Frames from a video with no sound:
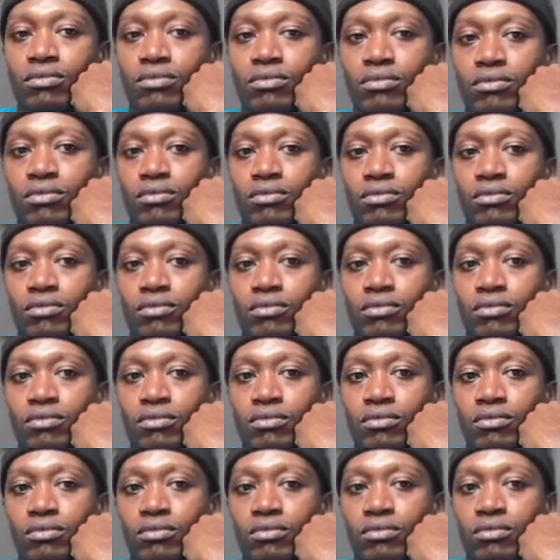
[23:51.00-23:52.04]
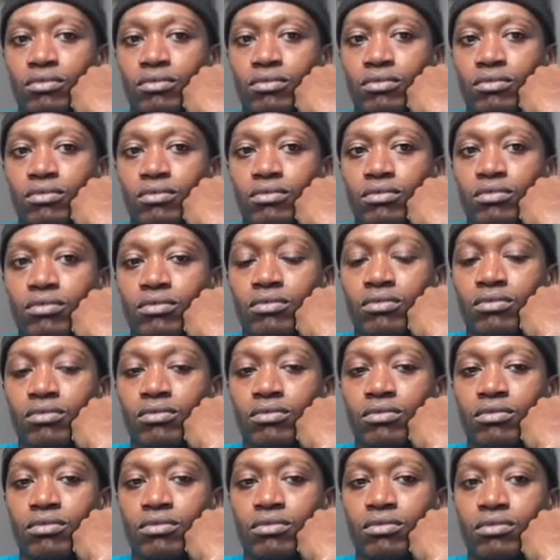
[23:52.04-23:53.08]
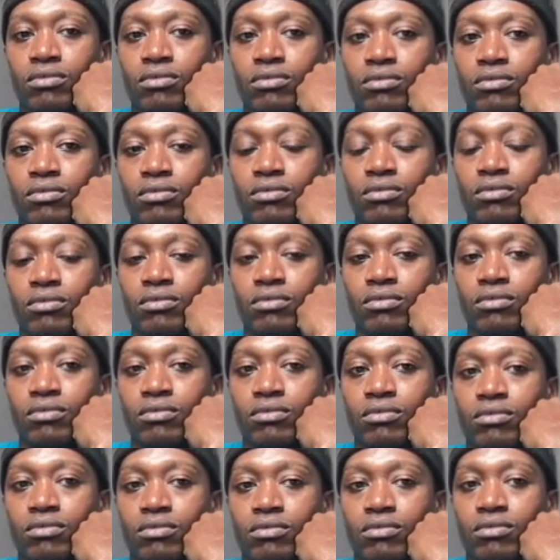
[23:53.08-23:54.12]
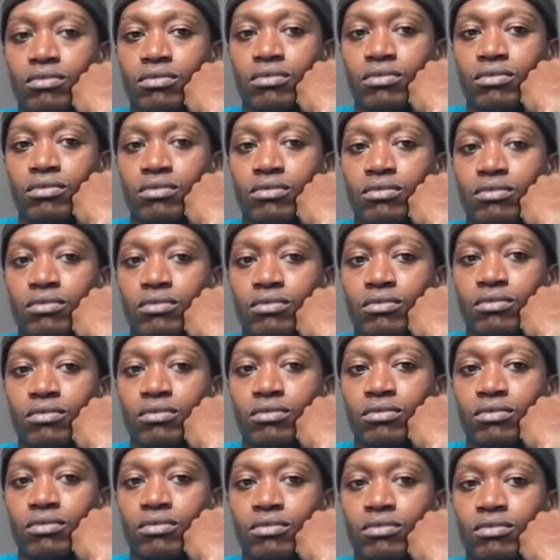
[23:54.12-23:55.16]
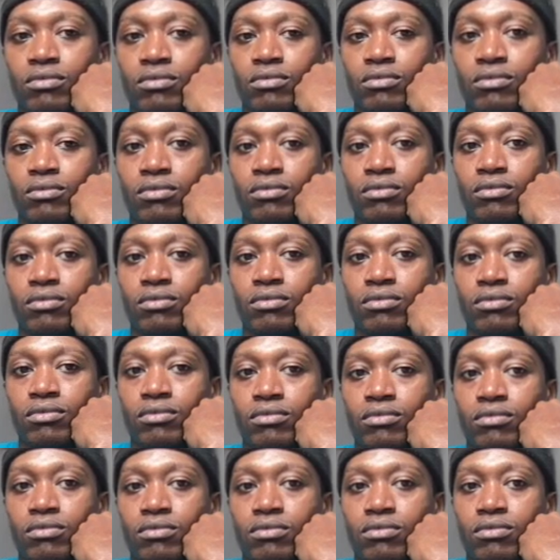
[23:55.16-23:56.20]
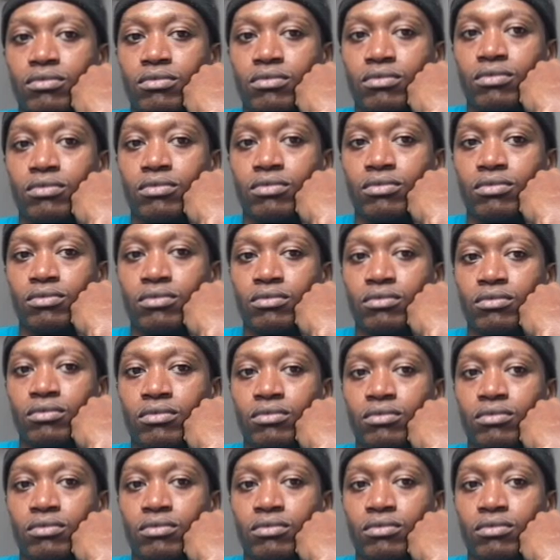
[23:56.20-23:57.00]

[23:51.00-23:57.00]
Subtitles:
(silent)